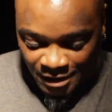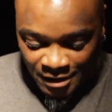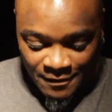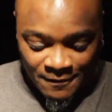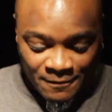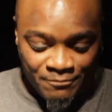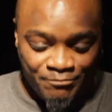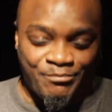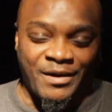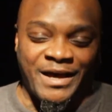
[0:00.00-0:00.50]

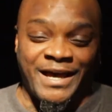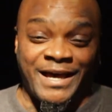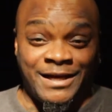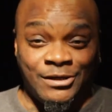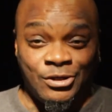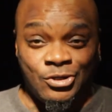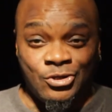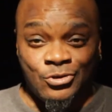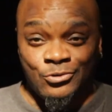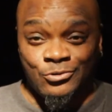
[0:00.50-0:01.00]
The
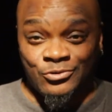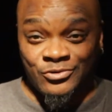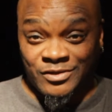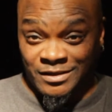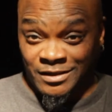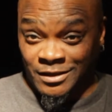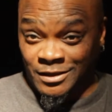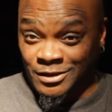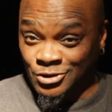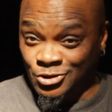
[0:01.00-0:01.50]
bad news
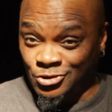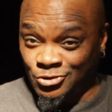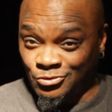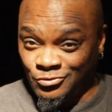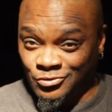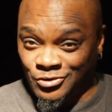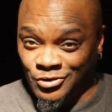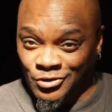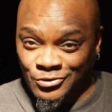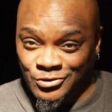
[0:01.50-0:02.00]
is you
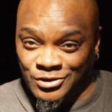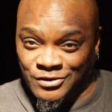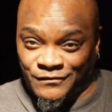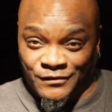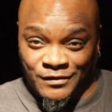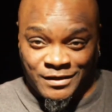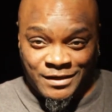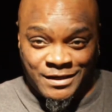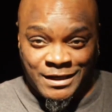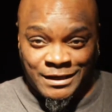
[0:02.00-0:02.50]
dudes
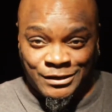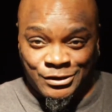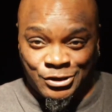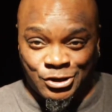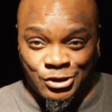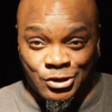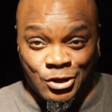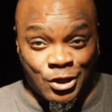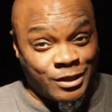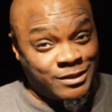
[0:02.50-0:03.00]
finna have to
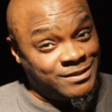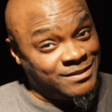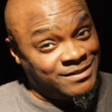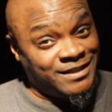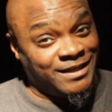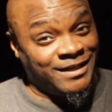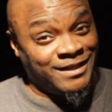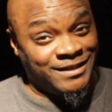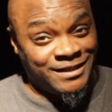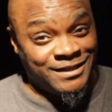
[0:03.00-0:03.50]
start
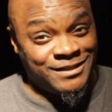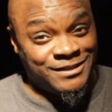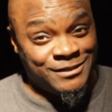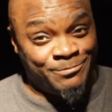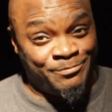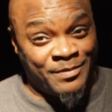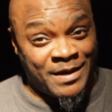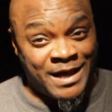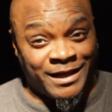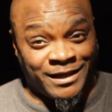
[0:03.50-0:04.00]
digging in your
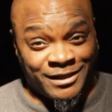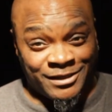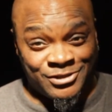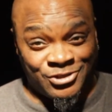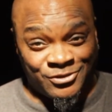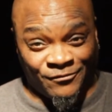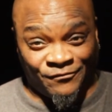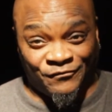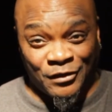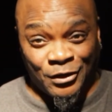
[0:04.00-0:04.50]

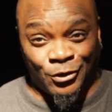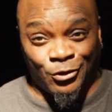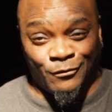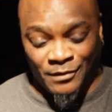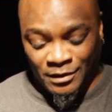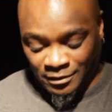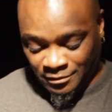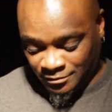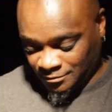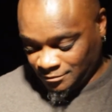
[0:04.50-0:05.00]
pockets. You feel me?